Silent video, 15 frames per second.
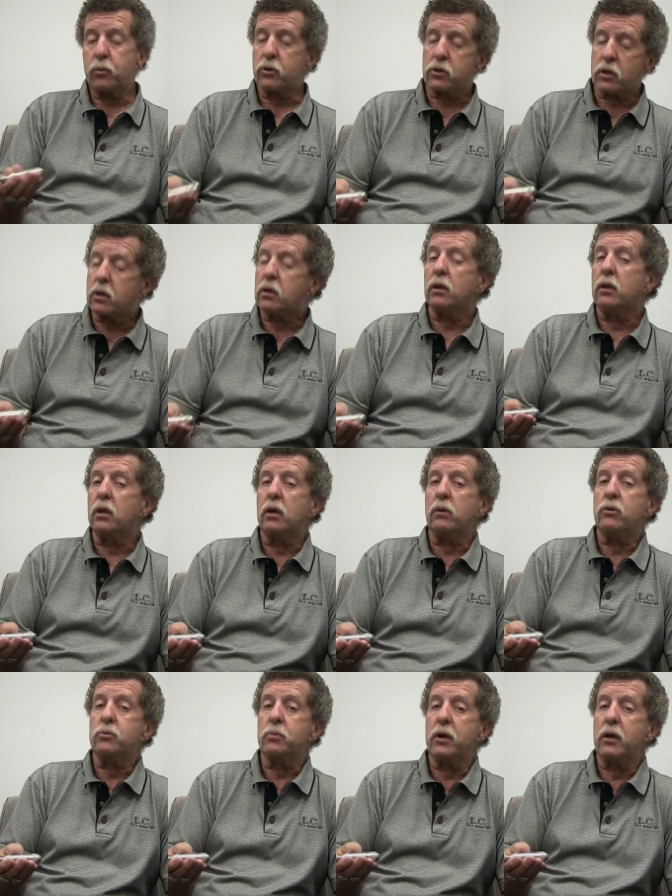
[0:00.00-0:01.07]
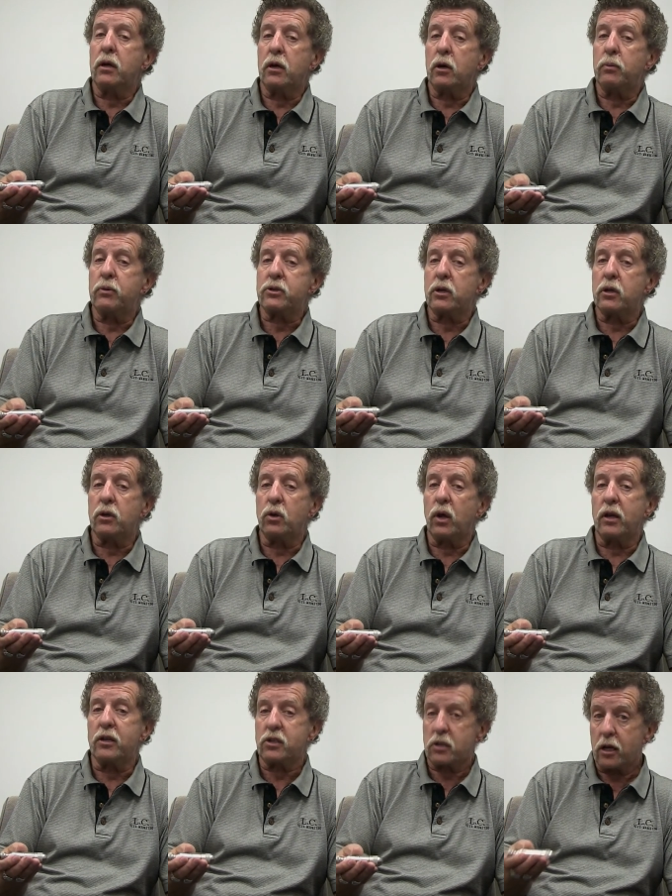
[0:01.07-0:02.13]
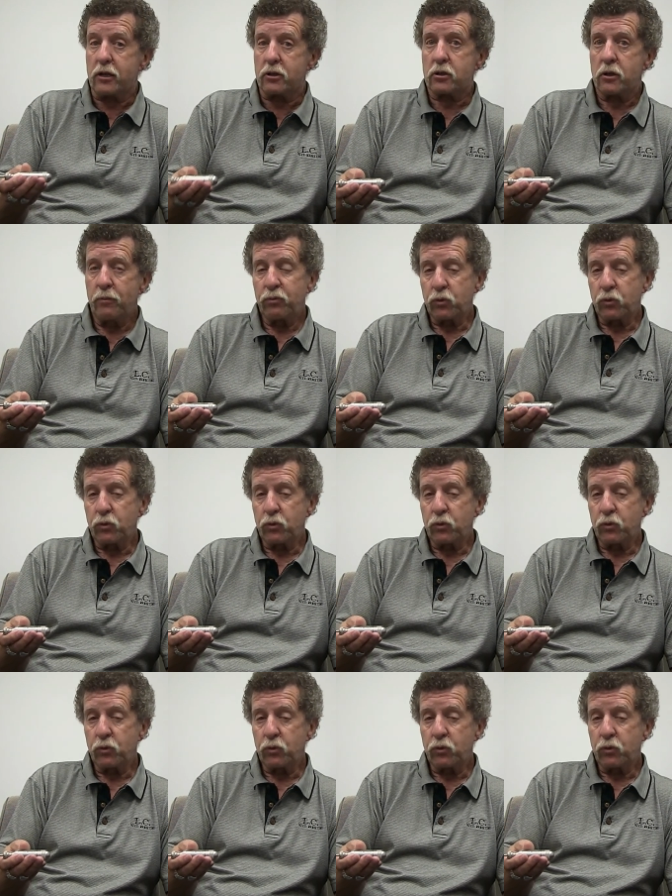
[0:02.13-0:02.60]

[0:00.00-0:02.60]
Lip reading: particularly that it was made 100% in the United States,